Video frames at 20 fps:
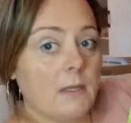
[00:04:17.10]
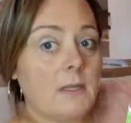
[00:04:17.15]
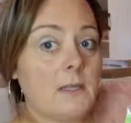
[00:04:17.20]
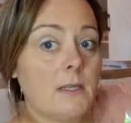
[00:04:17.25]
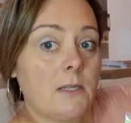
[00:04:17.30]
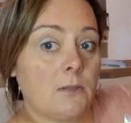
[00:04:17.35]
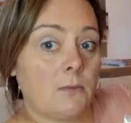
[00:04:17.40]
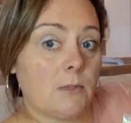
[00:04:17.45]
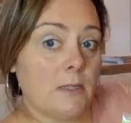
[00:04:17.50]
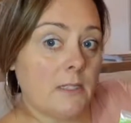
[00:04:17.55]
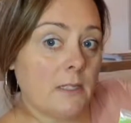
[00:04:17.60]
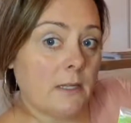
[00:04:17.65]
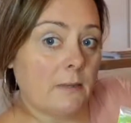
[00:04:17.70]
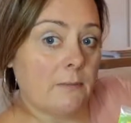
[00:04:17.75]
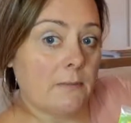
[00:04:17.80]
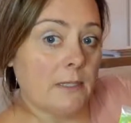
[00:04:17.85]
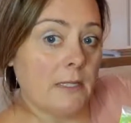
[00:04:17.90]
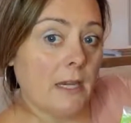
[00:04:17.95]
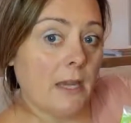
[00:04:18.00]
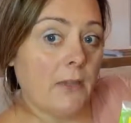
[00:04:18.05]
These ones clip
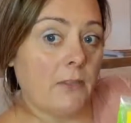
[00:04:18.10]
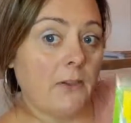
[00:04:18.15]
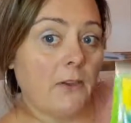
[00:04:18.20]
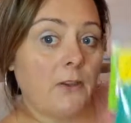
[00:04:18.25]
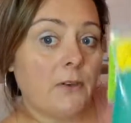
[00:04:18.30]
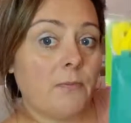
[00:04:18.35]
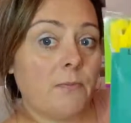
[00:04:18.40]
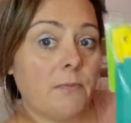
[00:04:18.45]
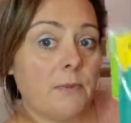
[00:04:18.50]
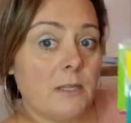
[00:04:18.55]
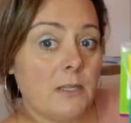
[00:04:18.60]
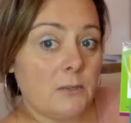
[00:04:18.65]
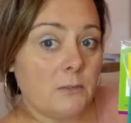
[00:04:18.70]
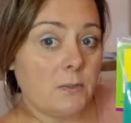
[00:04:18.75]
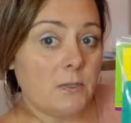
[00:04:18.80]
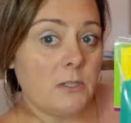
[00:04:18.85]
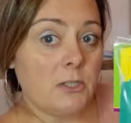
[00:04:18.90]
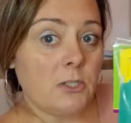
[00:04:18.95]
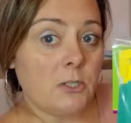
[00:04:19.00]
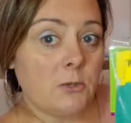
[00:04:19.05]
together. These
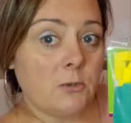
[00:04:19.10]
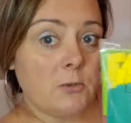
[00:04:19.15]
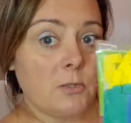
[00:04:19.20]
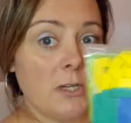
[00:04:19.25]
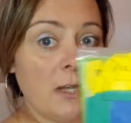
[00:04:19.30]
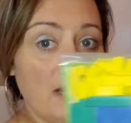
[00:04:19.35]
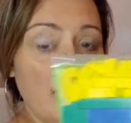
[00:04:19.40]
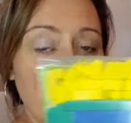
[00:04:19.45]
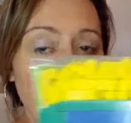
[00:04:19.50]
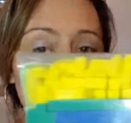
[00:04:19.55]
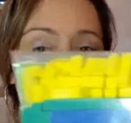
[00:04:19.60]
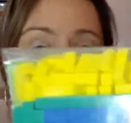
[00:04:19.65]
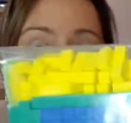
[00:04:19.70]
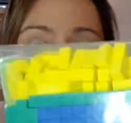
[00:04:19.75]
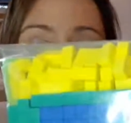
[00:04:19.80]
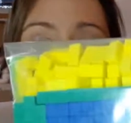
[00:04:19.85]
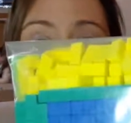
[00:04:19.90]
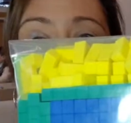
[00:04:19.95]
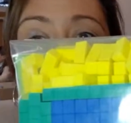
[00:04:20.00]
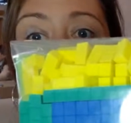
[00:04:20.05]
ones don't. These
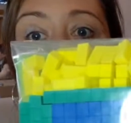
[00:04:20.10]
ones,